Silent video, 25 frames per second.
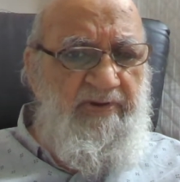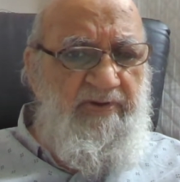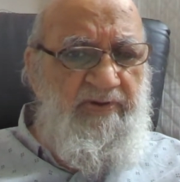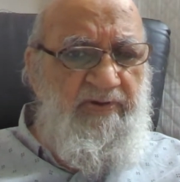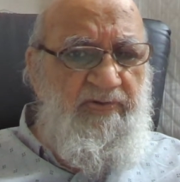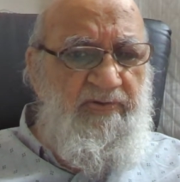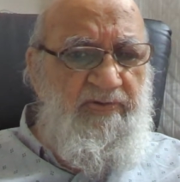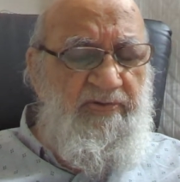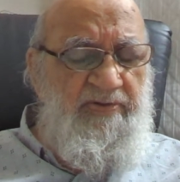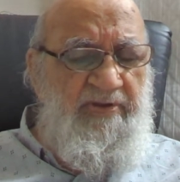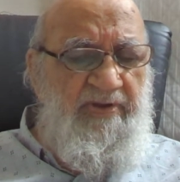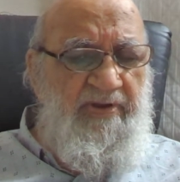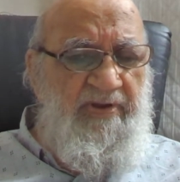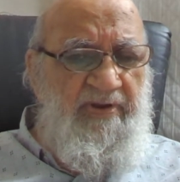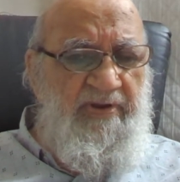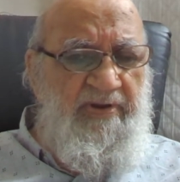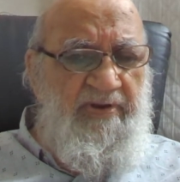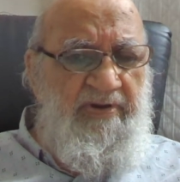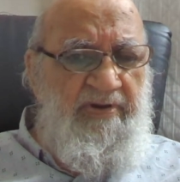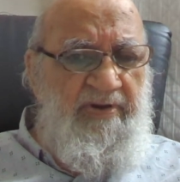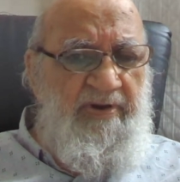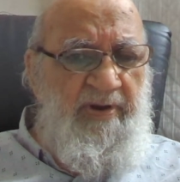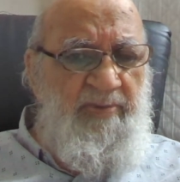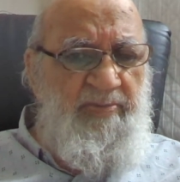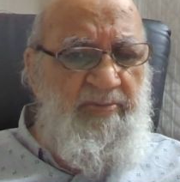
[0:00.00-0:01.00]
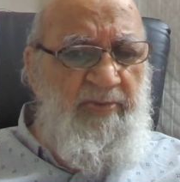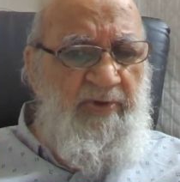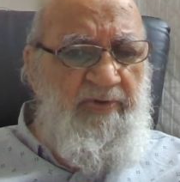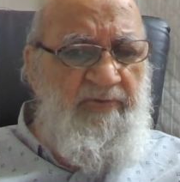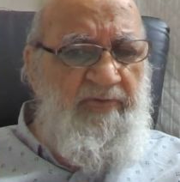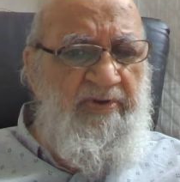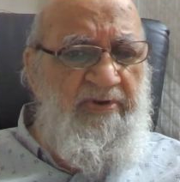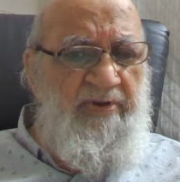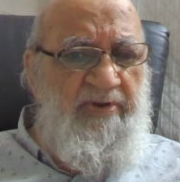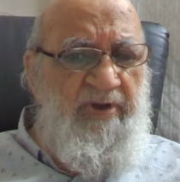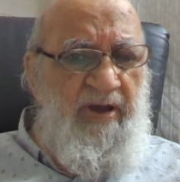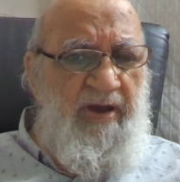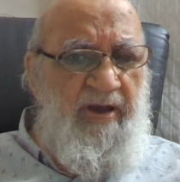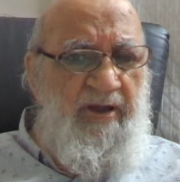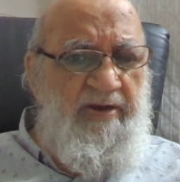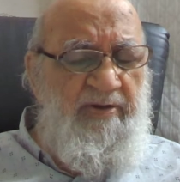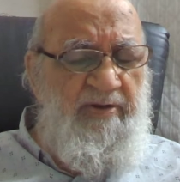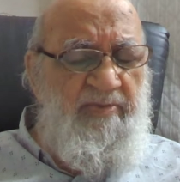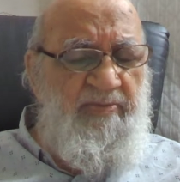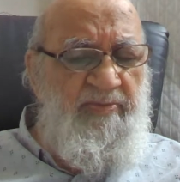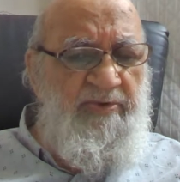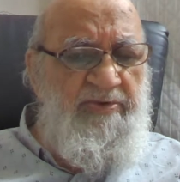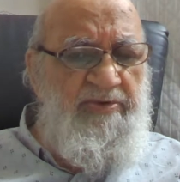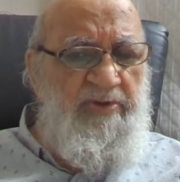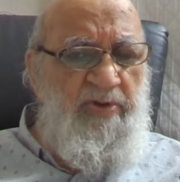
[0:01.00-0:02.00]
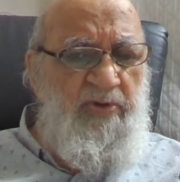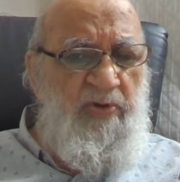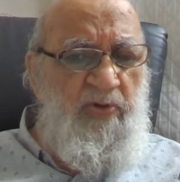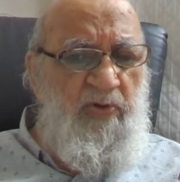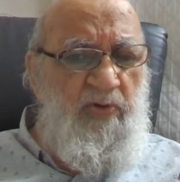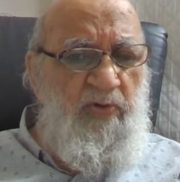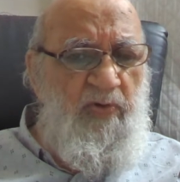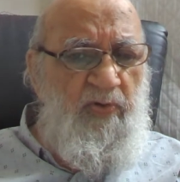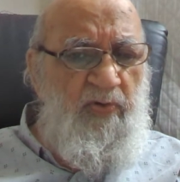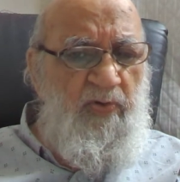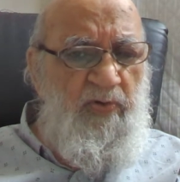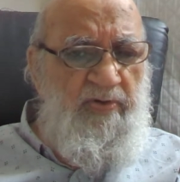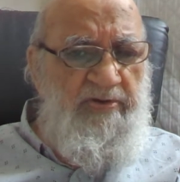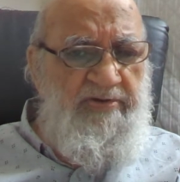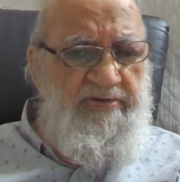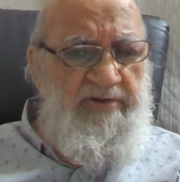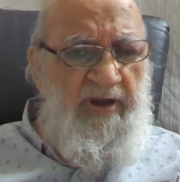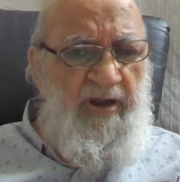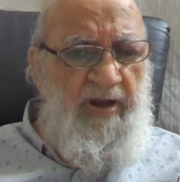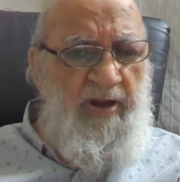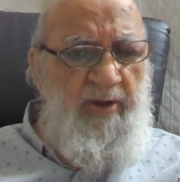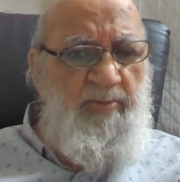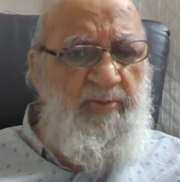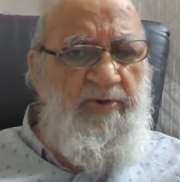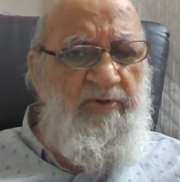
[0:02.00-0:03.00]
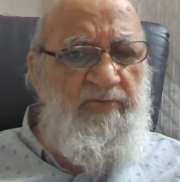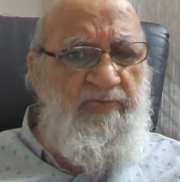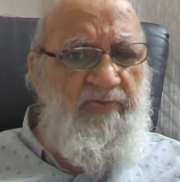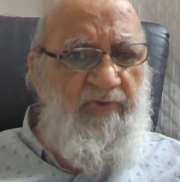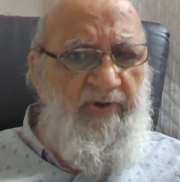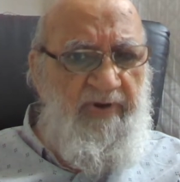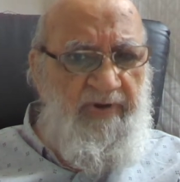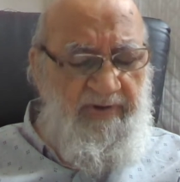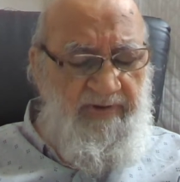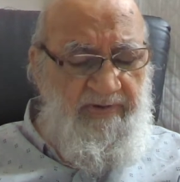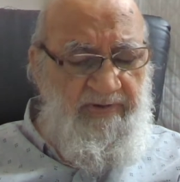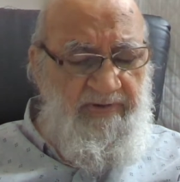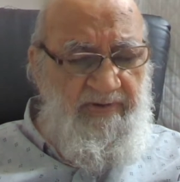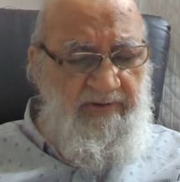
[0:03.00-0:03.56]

to the number one alim in the whole Islamic world.